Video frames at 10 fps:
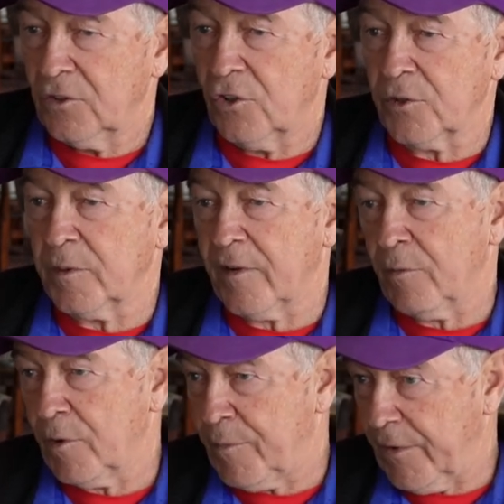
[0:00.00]
Asked me if I
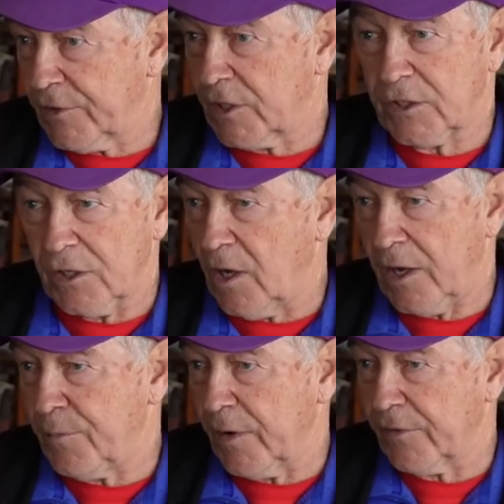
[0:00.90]
want breakfast. I said no, I
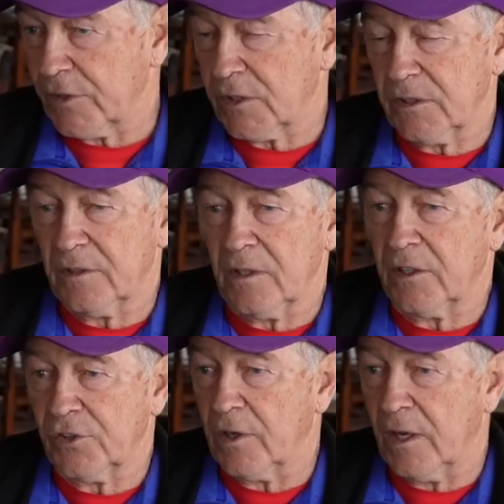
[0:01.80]
had breakfast. I
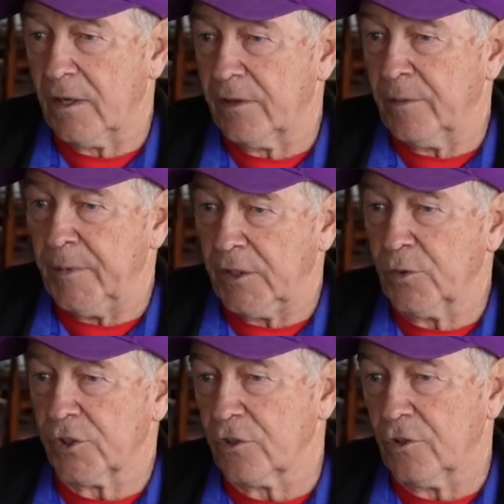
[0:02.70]
had to lie. The meeting
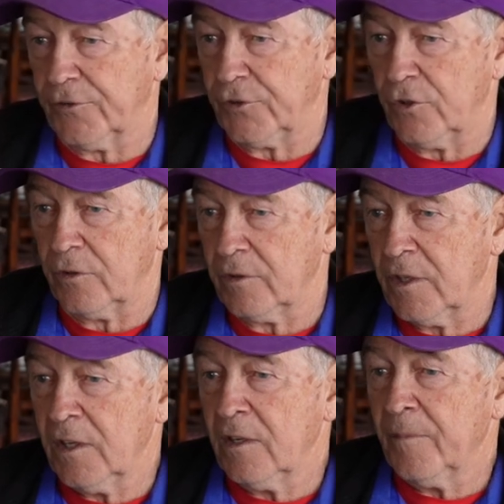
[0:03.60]
was in the afternoon.
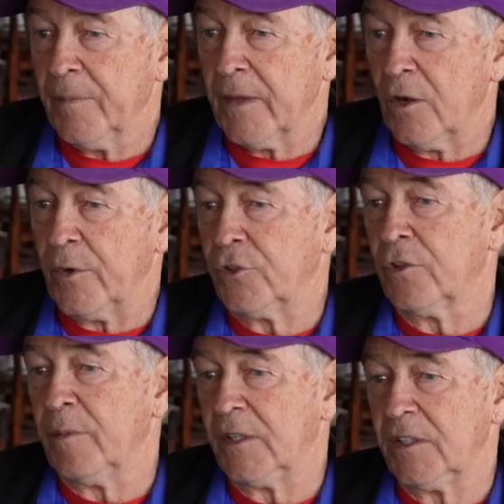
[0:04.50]
I went to
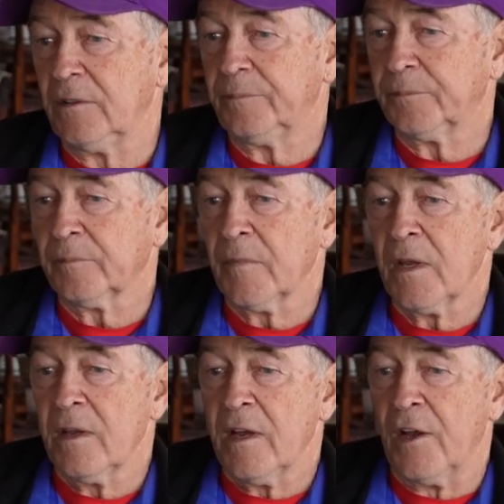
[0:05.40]
the meeting,
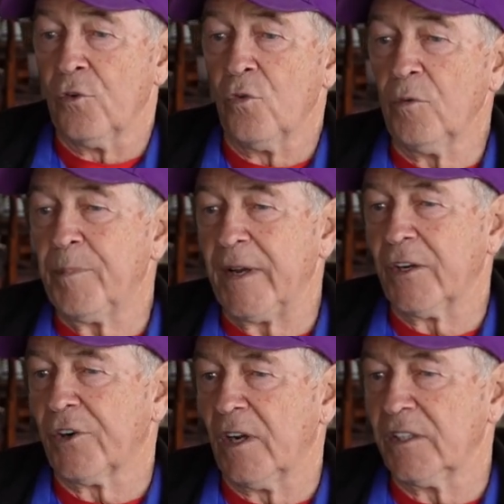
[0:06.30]
and all Paddy
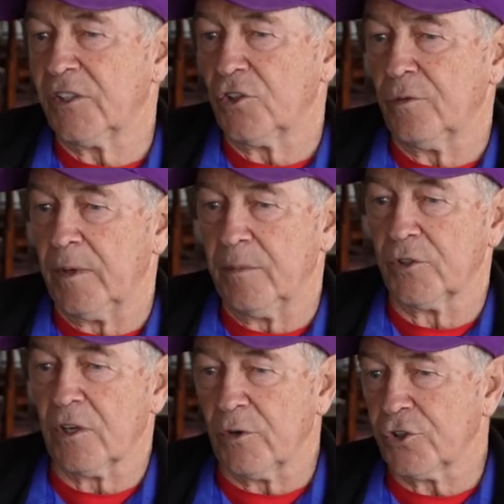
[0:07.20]
Crowley said to me
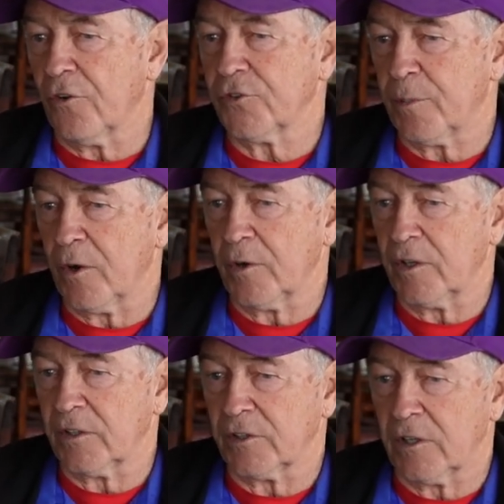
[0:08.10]
was, I was
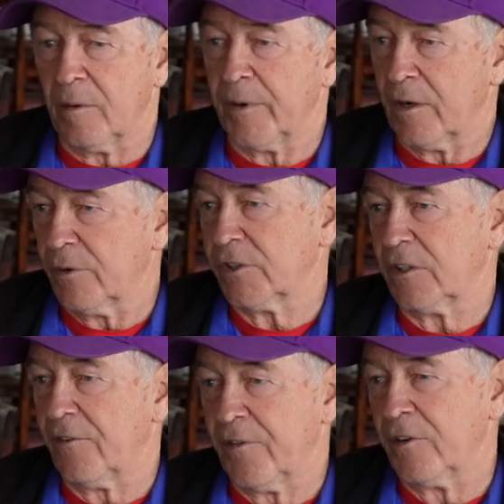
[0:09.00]
soft-spoken at the time, but I was
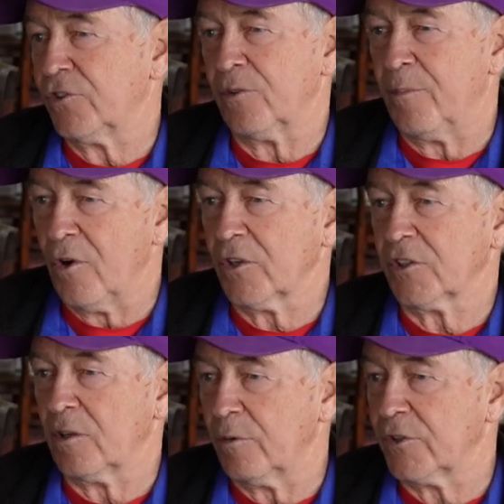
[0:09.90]
tough. I used to
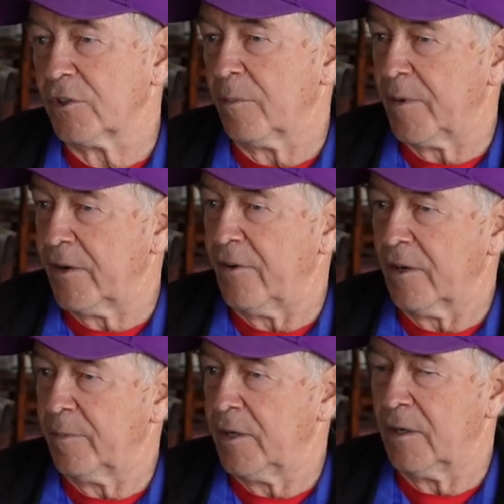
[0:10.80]
box. I was. I played
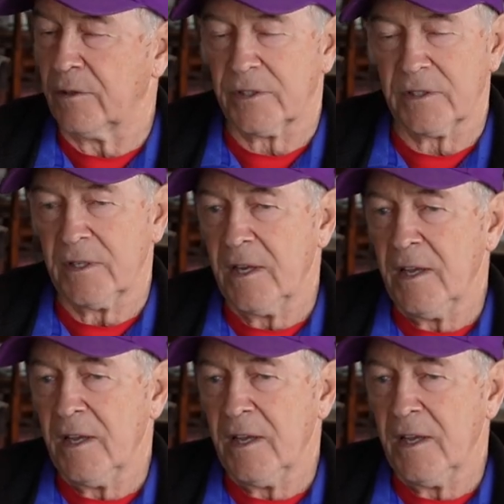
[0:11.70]
rugby. I was.